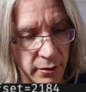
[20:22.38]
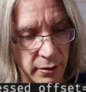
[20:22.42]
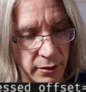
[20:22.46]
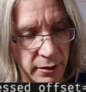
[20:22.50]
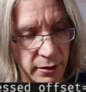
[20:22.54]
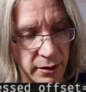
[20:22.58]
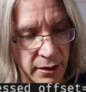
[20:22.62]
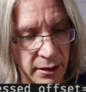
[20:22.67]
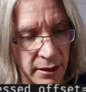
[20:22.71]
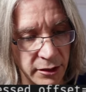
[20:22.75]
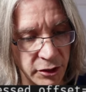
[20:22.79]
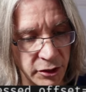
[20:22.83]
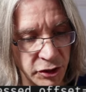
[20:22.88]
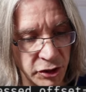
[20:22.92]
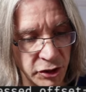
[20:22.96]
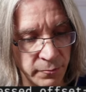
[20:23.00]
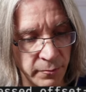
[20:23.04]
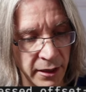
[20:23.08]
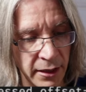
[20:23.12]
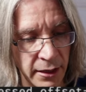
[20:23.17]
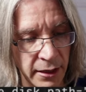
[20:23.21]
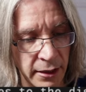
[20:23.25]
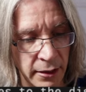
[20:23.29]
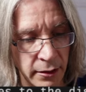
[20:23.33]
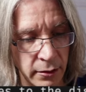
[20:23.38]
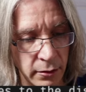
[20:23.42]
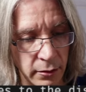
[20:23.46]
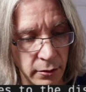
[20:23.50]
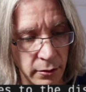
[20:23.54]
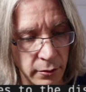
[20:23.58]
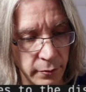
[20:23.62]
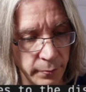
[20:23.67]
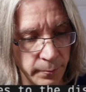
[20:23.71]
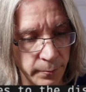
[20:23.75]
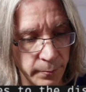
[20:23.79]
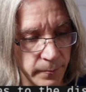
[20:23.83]
That should be
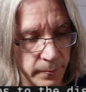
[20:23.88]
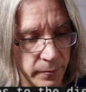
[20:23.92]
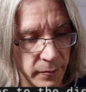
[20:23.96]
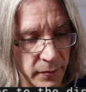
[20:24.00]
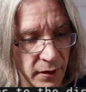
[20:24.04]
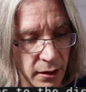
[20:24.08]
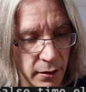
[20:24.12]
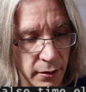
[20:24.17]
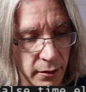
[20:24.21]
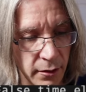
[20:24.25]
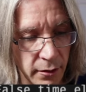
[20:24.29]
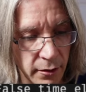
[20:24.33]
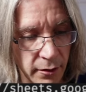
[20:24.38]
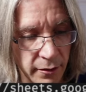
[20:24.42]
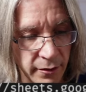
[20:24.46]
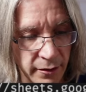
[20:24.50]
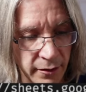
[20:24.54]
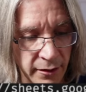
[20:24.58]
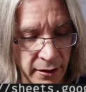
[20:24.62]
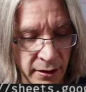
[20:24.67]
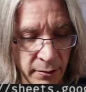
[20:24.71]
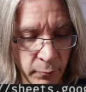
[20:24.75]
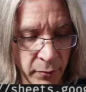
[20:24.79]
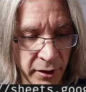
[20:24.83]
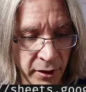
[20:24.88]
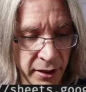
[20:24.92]
end. Then